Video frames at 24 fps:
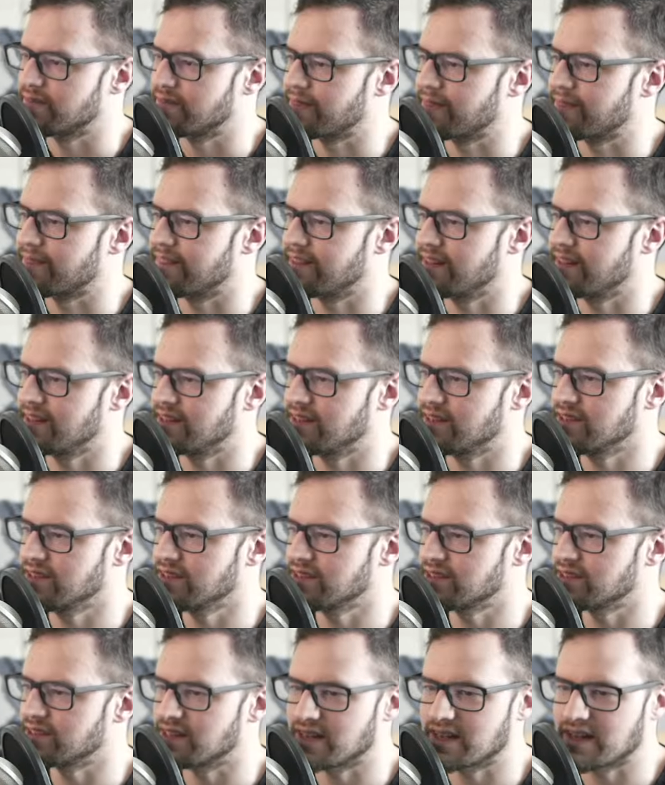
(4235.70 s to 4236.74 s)
And it
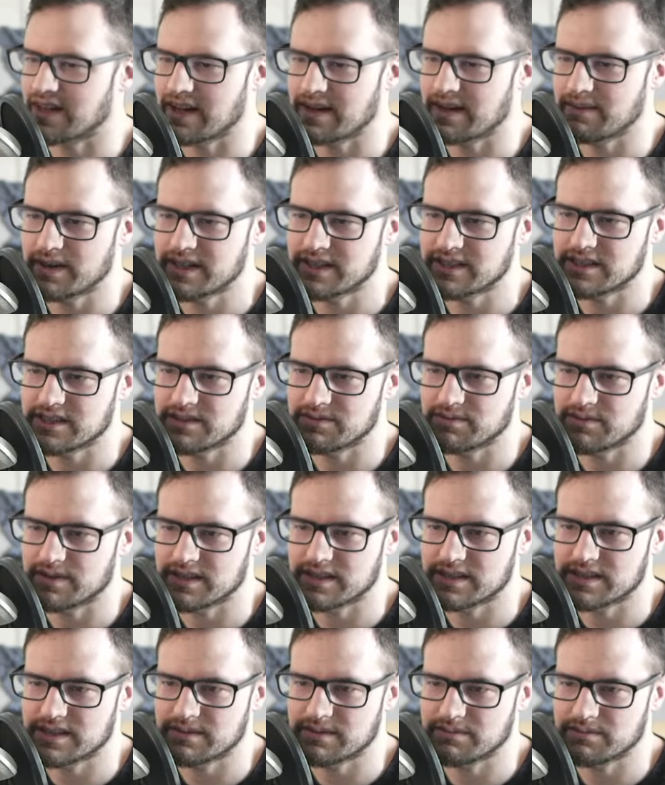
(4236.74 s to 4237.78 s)
looks like I might just want a
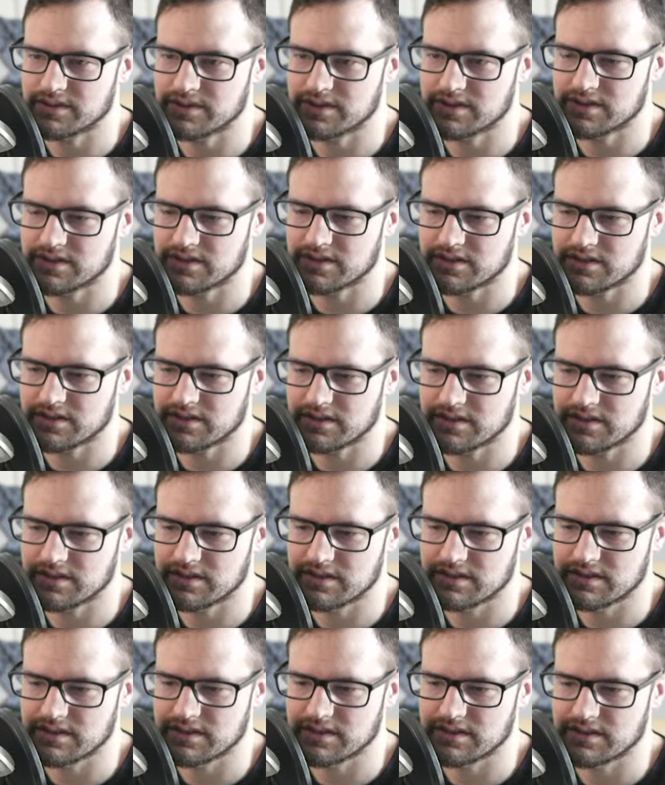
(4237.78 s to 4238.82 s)
simple circle.
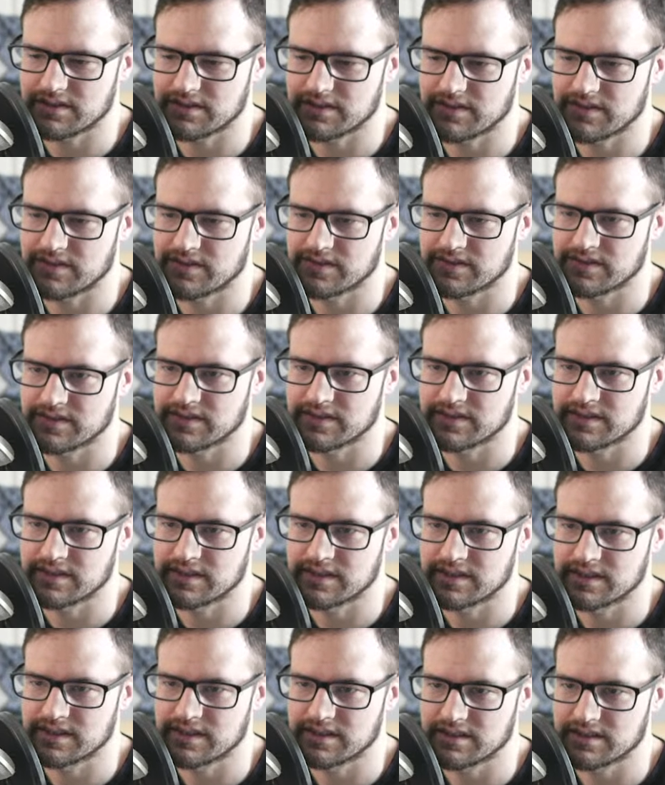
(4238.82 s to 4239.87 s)

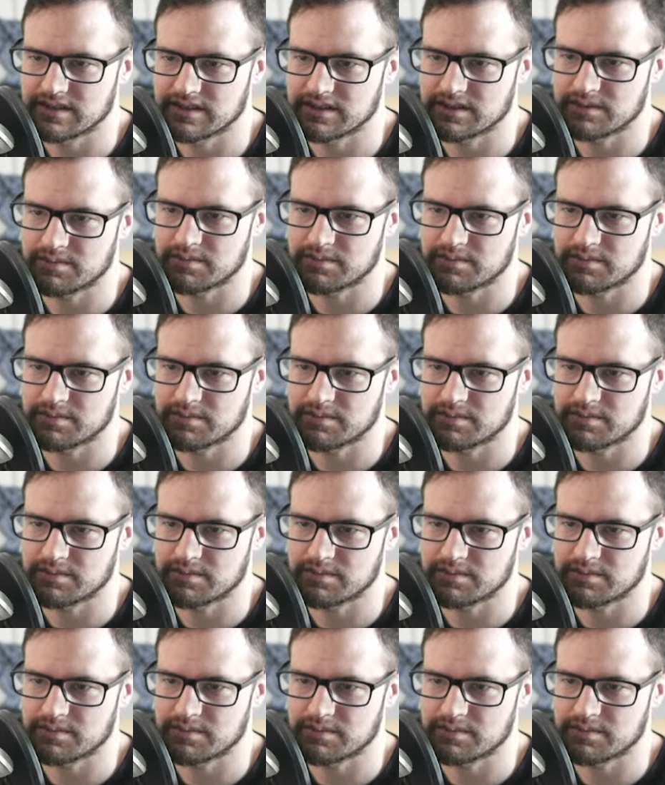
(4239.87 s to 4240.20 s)
So let's put a